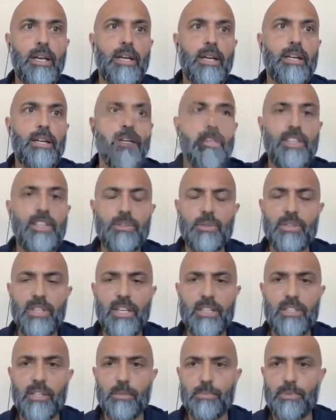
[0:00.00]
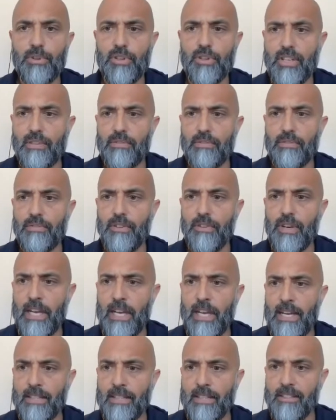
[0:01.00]
This was actually a project for
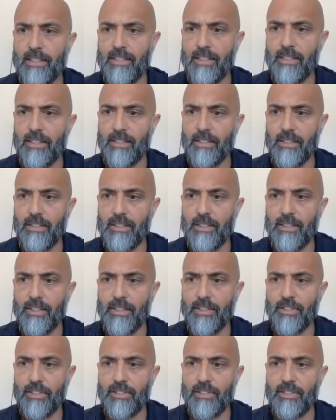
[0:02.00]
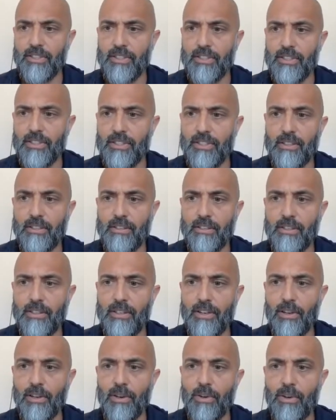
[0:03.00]
NASA. You can see
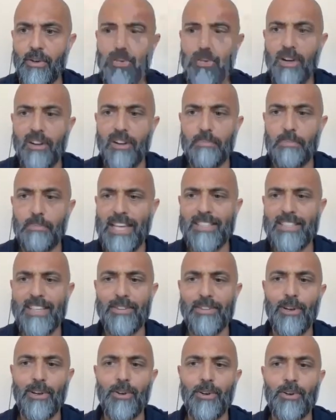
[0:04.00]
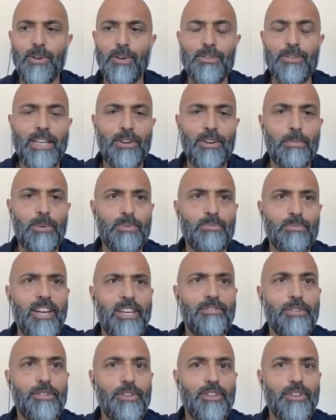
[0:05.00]
the logo. I've blanked out the logo
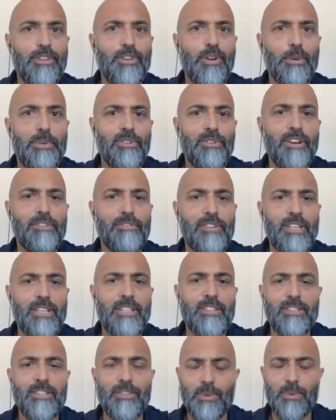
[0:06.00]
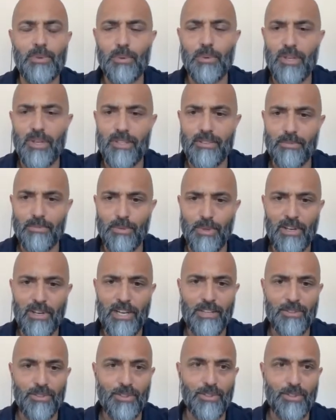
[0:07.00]
down in the bottom right for copyright reasons.
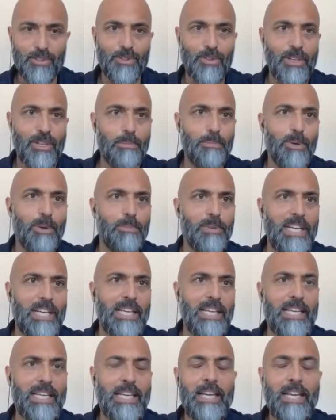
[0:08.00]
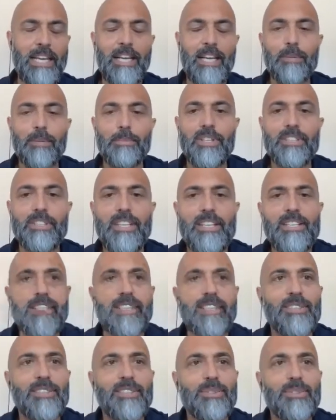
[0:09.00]
We're not allowed to show that publicly. But
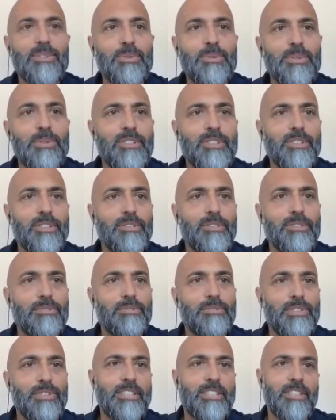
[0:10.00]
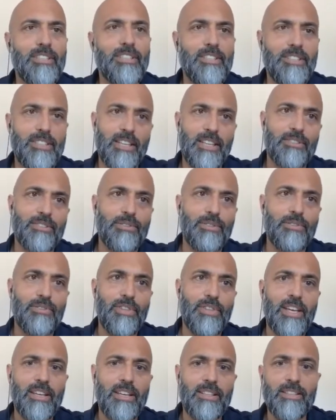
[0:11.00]
essentially, this was a research center of
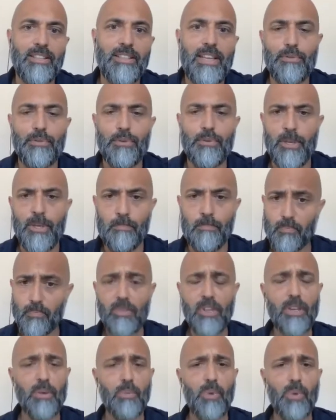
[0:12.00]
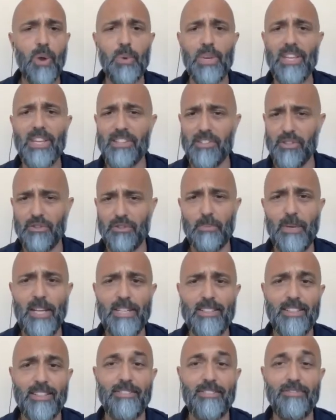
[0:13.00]
theirs in California, where we
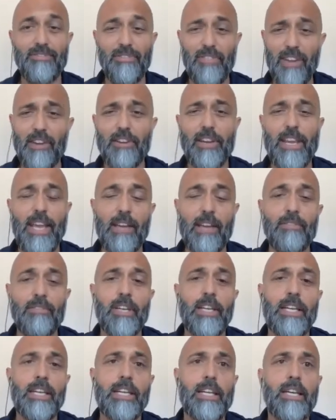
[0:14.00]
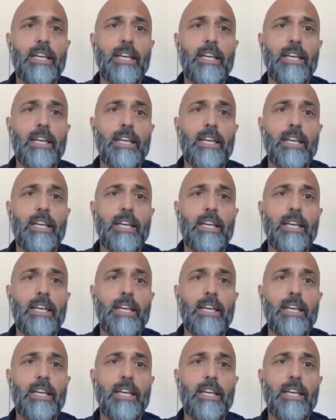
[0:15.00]
instrumented very heavily